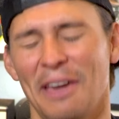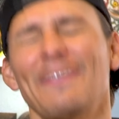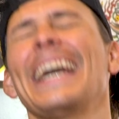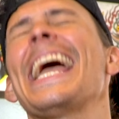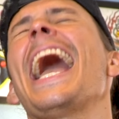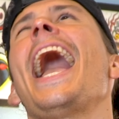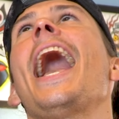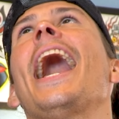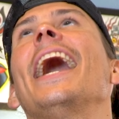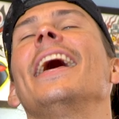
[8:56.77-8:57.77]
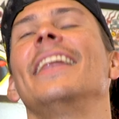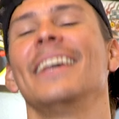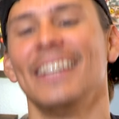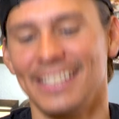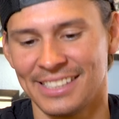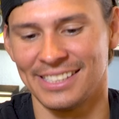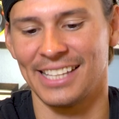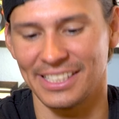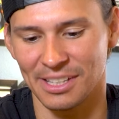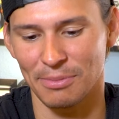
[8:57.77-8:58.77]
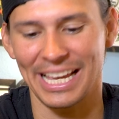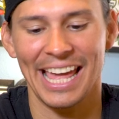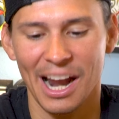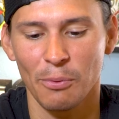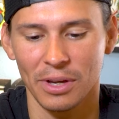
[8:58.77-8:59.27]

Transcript: if I had to say something, and I